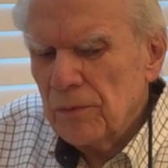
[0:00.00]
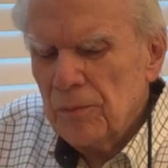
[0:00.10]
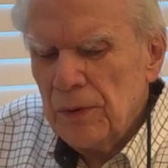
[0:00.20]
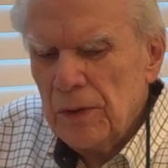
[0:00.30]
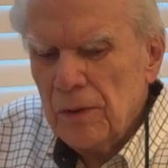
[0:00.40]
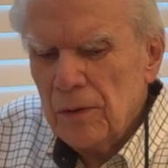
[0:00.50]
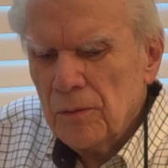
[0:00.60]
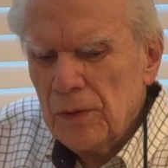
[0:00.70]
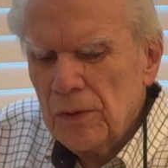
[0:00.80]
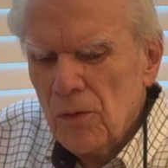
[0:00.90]
be
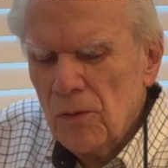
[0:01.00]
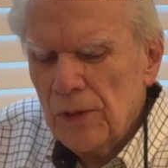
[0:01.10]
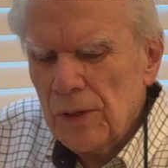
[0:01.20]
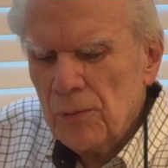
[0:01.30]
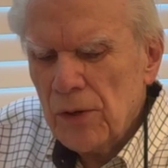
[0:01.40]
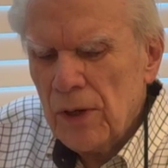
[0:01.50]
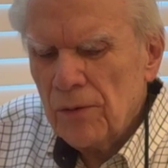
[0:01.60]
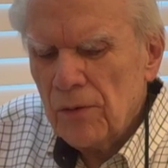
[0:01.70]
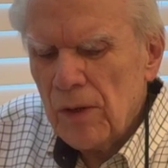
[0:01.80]
be only proud of.